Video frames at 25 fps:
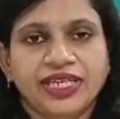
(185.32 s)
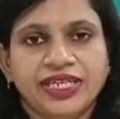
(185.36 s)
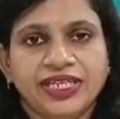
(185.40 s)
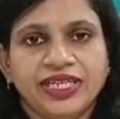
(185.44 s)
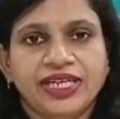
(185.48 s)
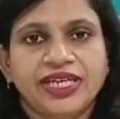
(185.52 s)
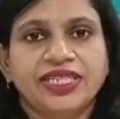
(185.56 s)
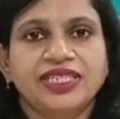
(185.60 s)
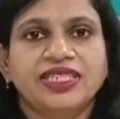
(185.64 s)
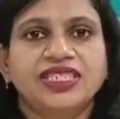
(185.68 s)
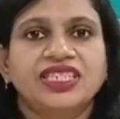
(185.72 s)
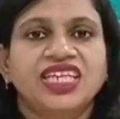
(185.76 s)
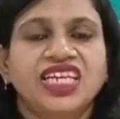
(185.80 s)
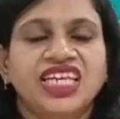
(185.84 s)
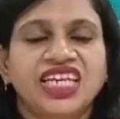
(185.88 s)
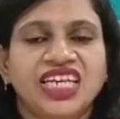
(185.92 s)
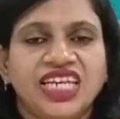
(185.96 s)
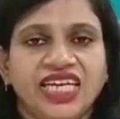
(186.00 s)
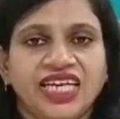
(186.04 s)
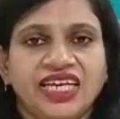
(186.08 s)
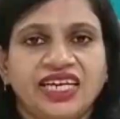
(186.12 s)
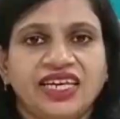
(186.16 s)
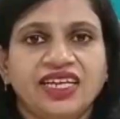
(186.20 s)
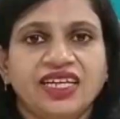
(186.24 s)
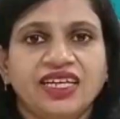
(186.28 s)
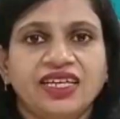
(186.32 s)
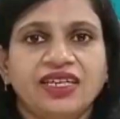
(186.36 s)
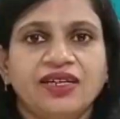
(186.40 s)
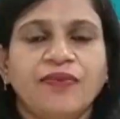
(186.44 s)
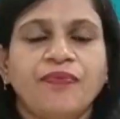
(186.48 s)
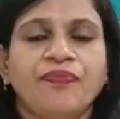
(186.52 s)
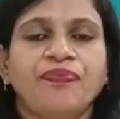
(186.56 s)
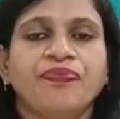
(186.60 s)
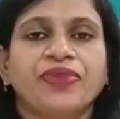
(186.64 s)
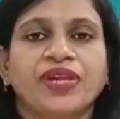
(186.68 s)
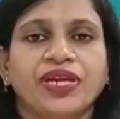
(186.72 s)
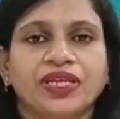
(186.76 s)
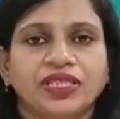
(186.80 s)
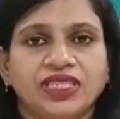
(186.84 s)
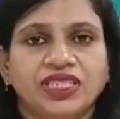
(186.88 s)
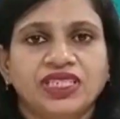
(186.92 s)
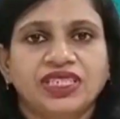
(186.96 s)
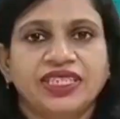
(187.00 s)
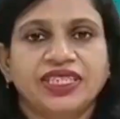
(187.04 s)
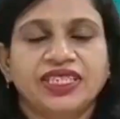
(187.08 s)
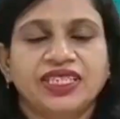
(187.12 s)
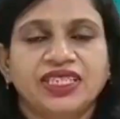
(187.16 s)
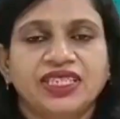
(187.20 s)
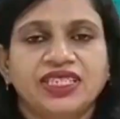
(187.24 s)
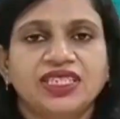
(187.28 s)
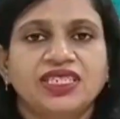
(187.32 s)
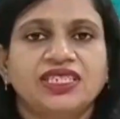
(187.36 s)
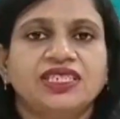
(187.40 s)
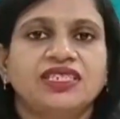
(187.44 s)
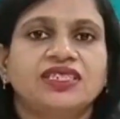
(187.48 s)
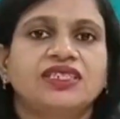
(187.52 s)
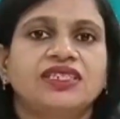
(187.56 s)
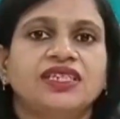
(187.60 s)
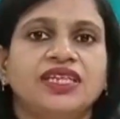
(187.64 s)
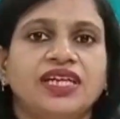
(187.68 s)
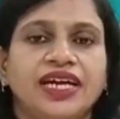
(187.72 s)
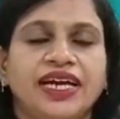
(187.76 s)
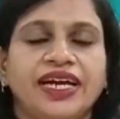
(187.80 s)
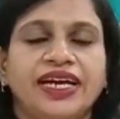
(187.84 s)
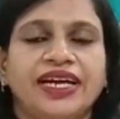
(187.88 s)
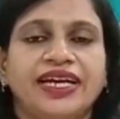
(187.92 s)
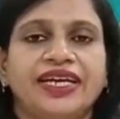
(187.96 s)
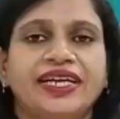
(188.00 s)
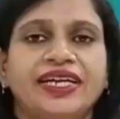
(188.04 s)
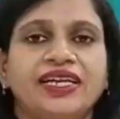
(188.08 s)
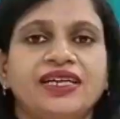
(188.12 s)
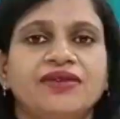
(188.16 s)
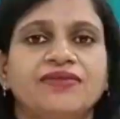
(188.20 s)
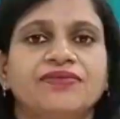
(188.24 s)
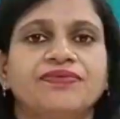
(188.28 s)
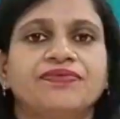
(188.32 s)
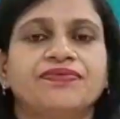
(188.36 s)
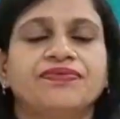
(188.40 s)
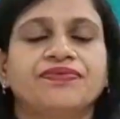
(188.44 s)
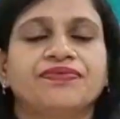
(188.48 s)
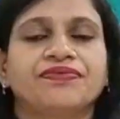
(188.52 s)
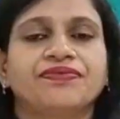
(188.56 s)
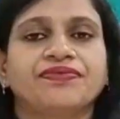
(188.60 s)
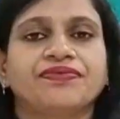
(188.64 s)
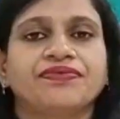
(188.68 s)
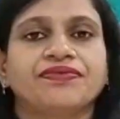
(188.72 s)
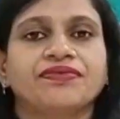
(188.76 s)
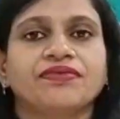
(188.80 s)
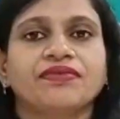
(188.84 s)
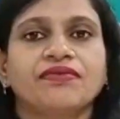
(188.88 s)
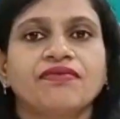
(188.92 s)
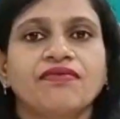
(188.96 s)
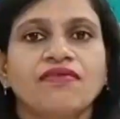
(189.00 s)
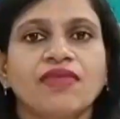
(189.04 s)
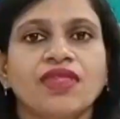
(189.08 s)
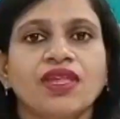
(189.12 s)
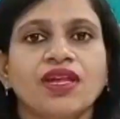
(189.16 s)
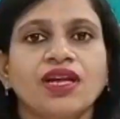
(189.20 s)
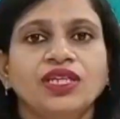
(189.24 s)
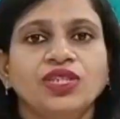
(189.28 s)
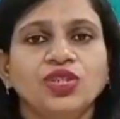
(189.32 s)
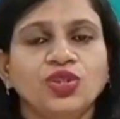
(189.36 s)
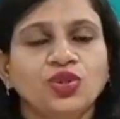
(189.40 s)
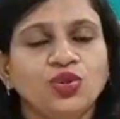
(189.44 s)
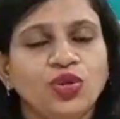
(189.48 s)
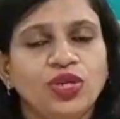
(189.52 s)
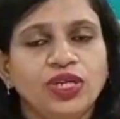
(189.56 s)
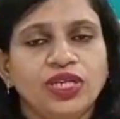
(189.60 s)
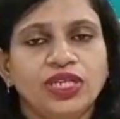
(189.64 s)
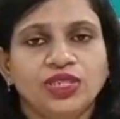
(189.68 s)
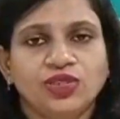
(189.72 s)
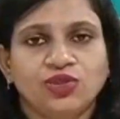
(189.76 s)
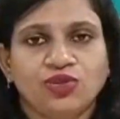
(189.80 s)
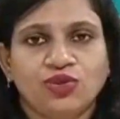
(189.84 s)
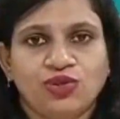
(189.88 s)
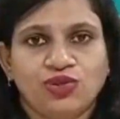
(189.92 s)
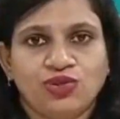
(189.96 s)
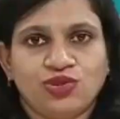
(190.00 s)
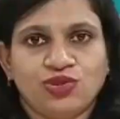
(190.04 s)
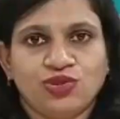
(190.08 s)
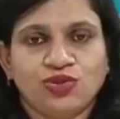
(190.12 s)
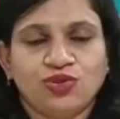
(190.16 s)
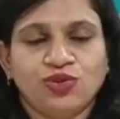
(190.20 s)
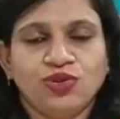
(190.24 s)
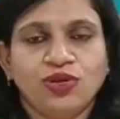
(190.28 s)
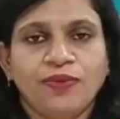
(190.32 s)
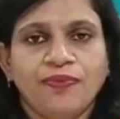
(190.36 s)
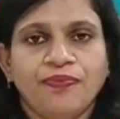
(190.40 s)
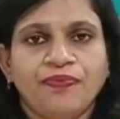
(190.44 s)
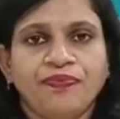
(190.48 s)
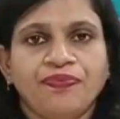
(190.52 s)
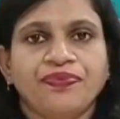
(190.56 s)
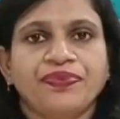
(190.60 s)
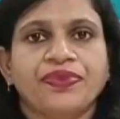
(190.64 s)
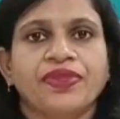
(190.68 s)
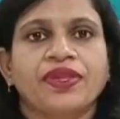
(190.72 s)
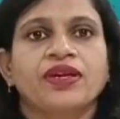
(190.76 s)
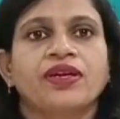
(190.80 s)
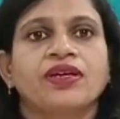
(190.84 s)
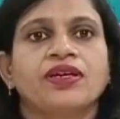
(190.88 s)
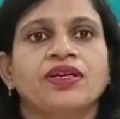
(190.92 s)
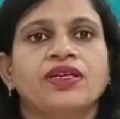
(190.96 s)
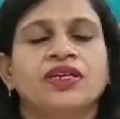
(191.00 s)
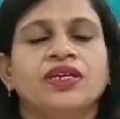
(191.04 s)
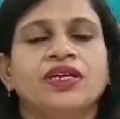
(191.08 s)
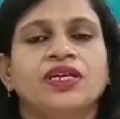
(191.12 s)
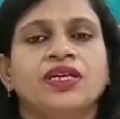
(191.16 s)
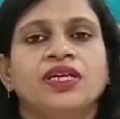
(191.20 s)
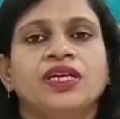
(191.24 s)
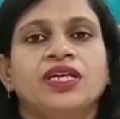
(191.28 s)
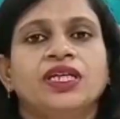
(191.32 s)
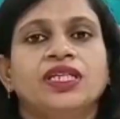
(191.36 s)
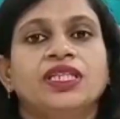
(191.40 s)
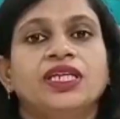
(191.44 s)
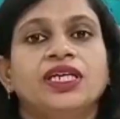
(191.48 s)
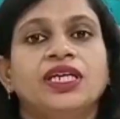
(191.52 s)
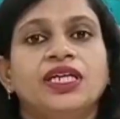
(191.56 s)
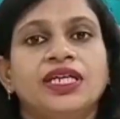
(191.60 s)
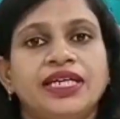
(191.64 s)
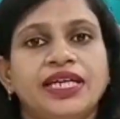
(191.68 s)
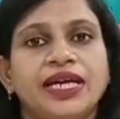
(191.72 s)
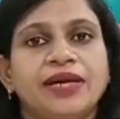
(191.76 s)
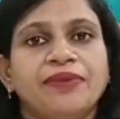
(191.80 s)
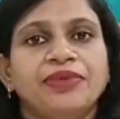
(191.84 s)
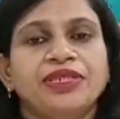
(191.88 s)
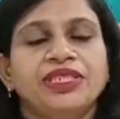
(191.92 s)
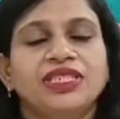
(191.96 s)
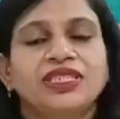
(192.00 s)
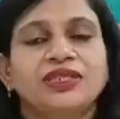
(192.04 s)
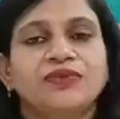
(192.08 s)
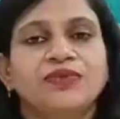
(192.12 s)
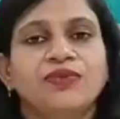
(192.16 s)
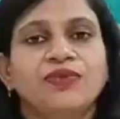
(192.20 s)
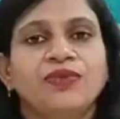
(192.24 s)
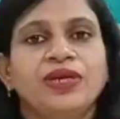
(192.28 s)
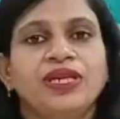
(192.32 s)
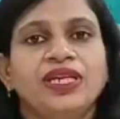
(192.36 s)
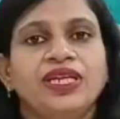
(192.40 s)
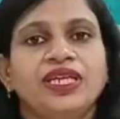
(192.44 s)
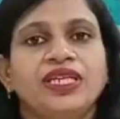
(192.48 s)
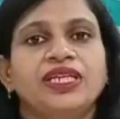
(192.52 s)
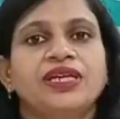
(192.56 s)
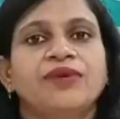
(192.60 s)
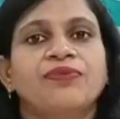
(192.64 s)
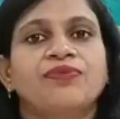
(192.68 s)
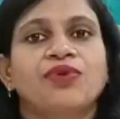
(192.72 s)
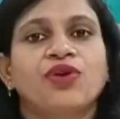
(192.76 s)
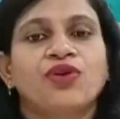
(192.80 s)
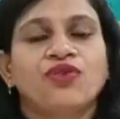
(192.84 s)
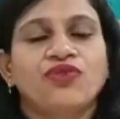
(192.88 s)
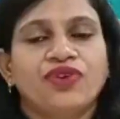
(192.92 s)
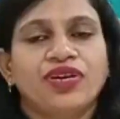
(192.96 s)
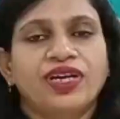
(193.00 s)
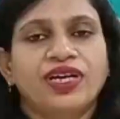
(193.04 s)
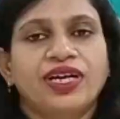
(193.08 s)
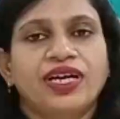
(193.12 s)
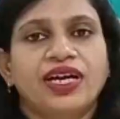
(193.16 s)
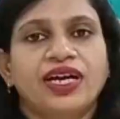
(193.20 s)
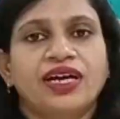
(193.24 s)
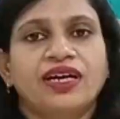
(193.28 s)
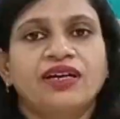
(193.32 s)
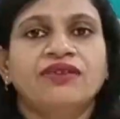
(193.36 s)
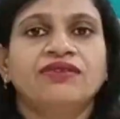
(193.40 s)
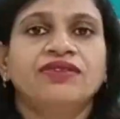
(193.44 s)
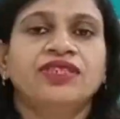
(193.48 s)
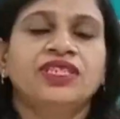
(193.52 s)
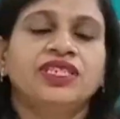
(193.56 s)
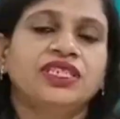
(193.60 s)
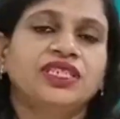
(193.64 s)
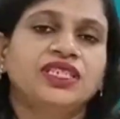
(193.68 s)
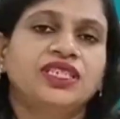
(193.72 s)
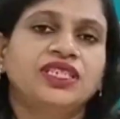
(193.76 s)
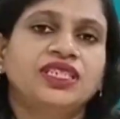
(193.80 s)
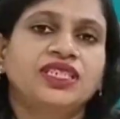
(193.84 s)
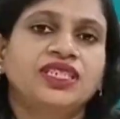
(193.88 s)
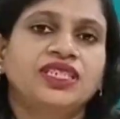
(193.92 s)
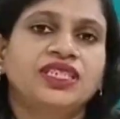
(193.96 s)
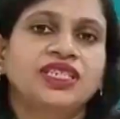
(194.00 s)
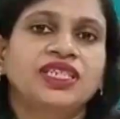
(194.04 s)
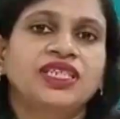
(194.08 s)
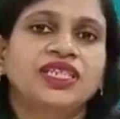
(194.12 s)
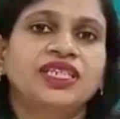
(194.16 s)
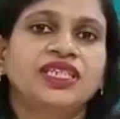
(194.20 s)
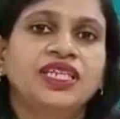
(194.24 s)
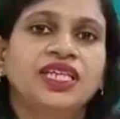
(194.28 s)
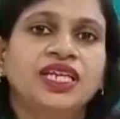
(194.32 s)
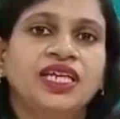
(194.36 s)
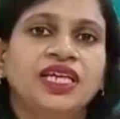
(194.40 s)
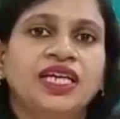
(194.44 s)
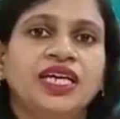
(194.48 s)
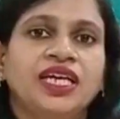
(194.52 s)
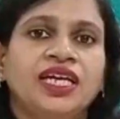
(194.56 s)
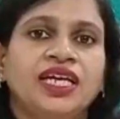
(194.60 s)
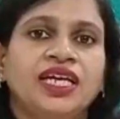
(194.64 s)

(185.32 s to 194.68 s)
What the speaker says: area is the neck, chest and shoulders also. Third type is the Miliria profunda, which is seen